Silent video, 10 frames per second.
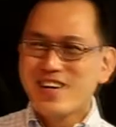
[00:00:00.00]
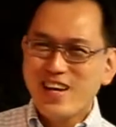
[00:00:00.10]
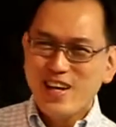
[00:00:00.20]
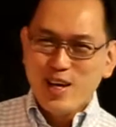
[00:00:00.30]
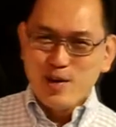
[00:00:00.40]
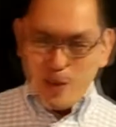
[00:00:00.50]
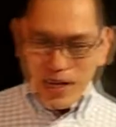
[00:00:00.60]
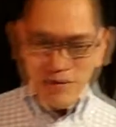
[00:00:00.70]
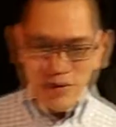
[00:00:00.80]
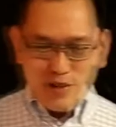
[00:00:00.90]
Okay,
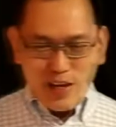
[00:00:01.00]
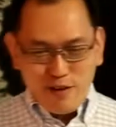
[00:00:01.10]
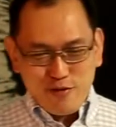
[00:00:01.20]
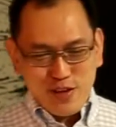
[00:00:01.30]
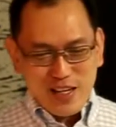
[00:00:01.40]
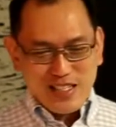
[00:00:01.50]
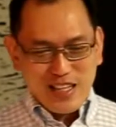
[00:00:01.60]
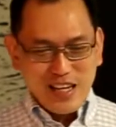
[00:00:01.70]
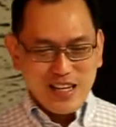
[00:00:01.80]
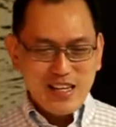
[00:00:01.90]
but if you look carefully,
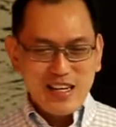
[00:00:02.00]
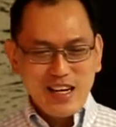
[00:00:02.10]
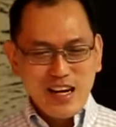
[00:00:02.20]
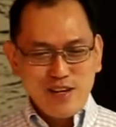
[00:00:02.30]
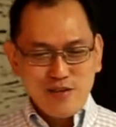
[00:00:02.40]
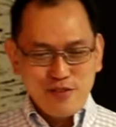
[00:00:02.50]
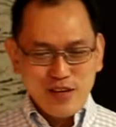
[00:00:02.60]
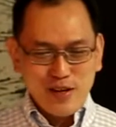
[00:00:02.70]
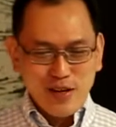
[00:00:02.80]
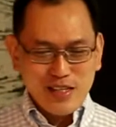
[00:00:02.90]
it's like a kind of
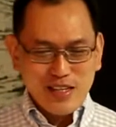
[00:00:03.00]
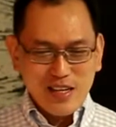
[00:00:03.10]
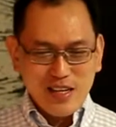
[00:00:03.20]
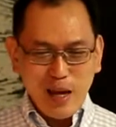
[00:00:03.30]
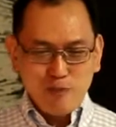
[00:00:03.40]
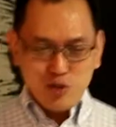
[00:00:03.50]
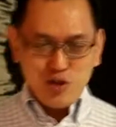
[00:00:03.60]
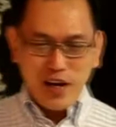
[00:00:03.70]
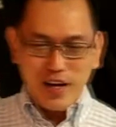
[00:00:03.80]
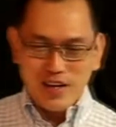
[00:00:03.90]
a
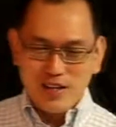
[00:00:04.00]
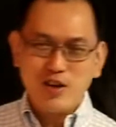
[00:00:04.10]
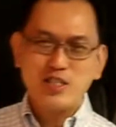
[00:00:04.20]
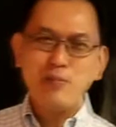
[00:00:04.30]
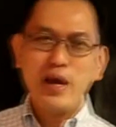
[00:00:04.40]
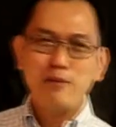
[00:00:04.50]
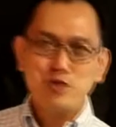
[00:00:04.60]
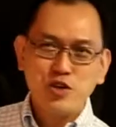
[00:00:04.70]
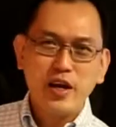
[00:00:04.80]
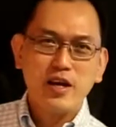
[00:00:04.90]
abstract or
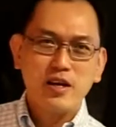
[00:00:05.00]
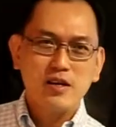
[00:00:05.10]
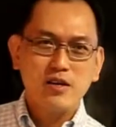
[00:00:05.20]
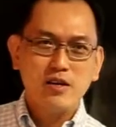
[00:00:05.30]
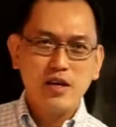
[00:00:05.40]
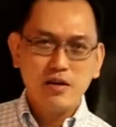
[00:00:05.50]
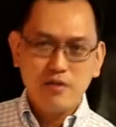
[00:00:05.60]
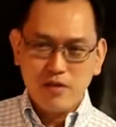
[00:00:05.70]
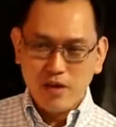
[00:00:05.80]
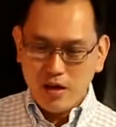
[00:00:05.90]
semi-abstract,
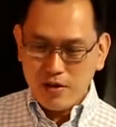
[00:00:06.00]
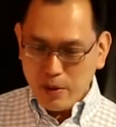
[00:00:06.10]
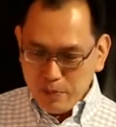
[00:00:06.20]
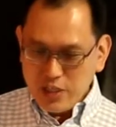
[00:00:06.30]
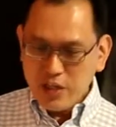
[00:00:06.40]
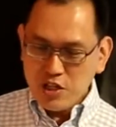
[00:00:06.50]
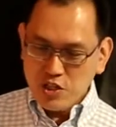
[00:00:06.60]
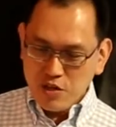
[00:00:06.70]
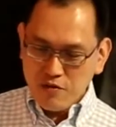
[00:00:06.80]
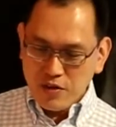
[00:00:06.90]
okay,
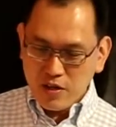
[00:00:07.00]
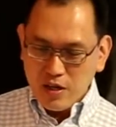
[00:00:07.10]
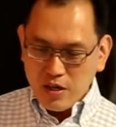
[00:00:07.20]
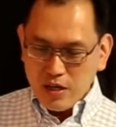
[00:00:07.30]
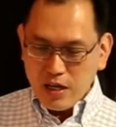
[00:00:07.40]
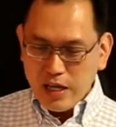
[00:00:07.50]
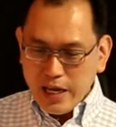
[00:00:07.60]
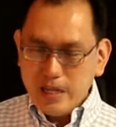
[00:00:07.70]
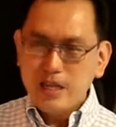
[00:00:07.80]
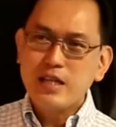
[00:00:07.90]
representation of a
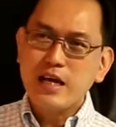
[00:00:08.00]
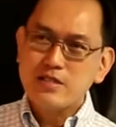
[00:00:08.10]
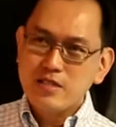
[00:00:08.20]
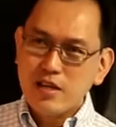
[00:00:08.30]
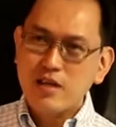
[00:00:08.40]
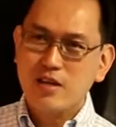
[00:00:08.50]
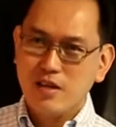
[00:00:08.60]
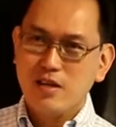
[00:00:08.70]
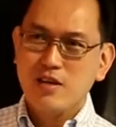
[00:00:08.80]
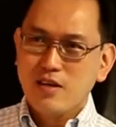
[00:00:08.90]
lady dancing,
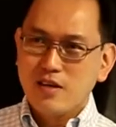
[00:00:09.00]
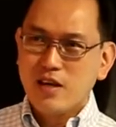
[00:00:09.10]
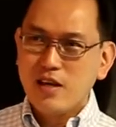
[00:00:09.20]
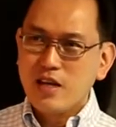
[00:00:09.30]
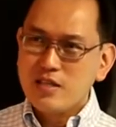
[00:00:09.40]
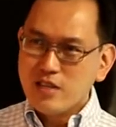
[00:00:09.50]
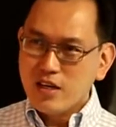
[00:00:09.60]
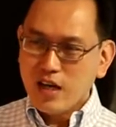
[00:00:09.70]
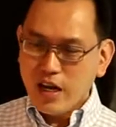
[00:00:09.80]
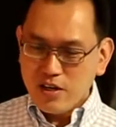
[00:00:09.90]
okay,
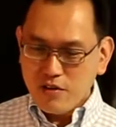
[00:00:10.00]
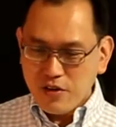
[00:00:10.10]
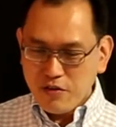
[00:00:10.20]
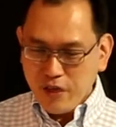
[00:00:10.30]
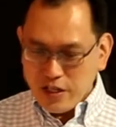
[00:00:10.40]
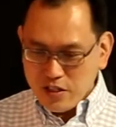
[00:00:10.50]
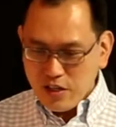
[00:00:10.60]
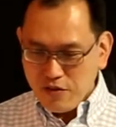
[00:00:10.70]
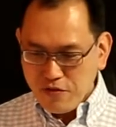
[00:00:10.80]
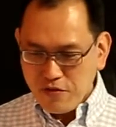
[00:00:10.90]
dancing a kind of a
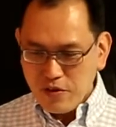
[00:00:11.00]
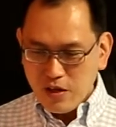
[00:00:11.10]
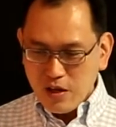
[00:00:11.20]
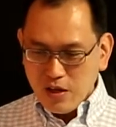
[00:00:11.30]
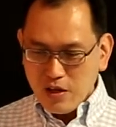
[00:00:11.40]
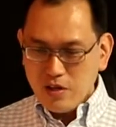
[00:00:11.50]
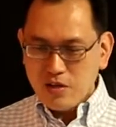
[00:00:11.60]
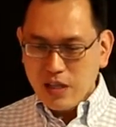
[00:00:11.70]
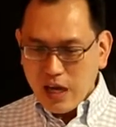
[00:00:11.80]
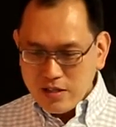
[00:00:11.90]
festive,
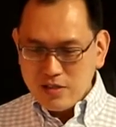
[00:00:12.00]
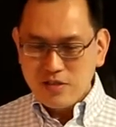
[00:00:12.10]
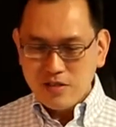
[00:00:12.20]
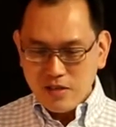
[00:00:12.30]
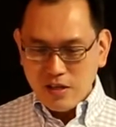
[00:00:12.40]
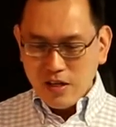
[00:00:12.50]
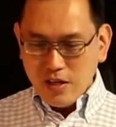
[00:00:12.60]
dance.